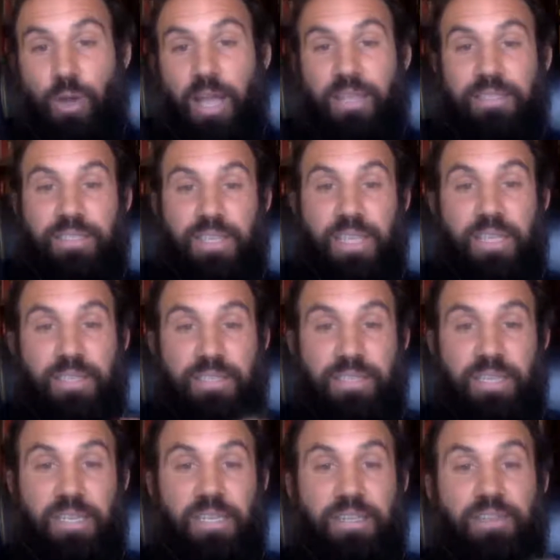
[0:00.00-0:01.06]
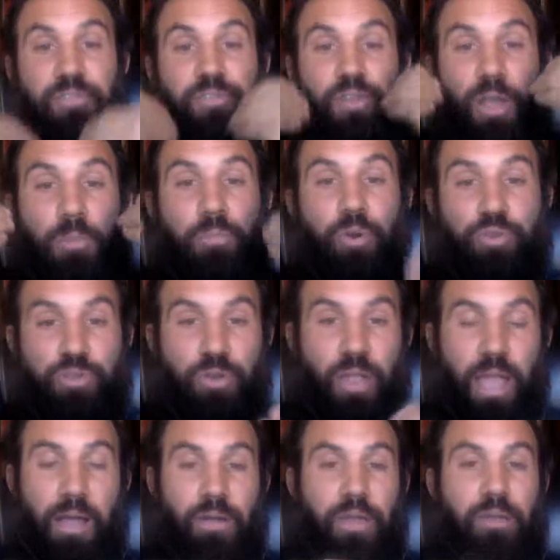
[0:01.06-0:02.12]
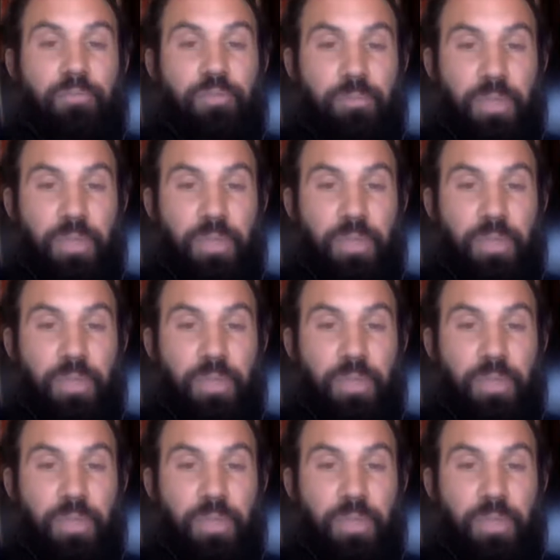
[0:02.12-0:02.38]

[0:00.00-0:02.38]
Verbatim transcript: Y, Z and seen a different emotional outcome